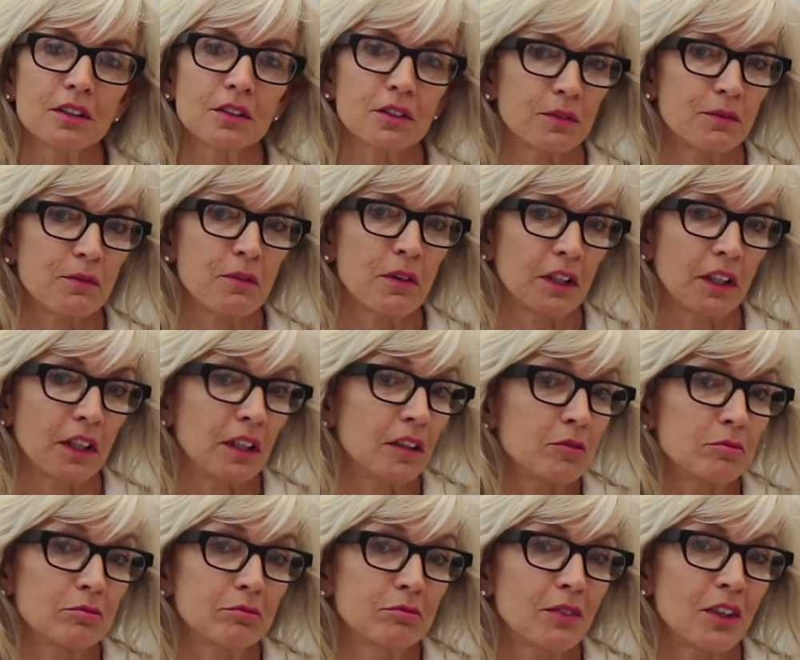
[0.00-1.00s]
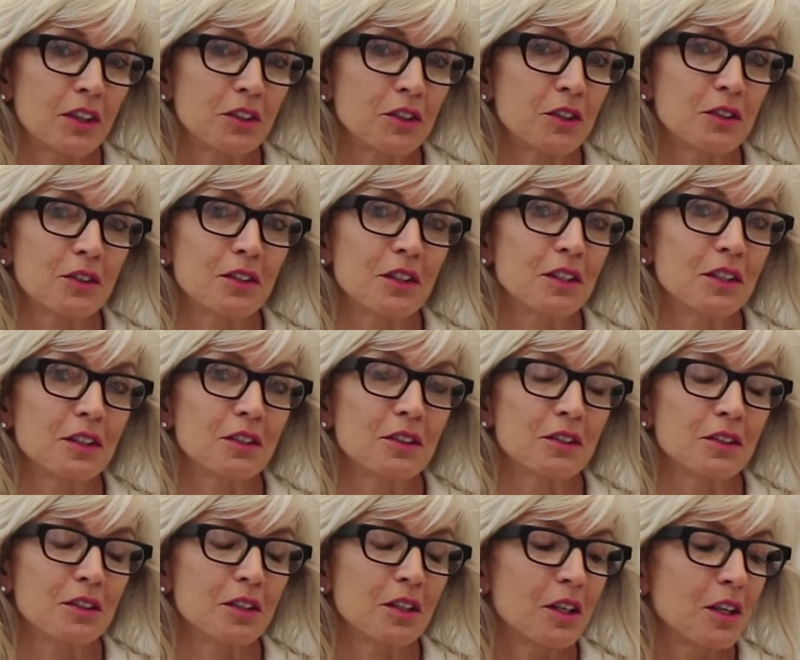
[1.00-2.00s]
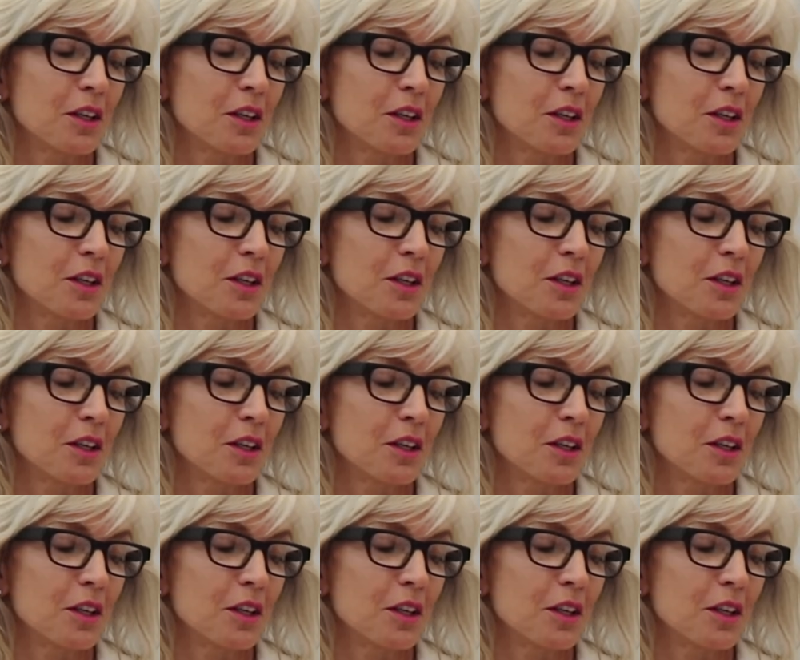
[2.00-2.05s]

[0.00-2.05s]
it's funny. I just think it's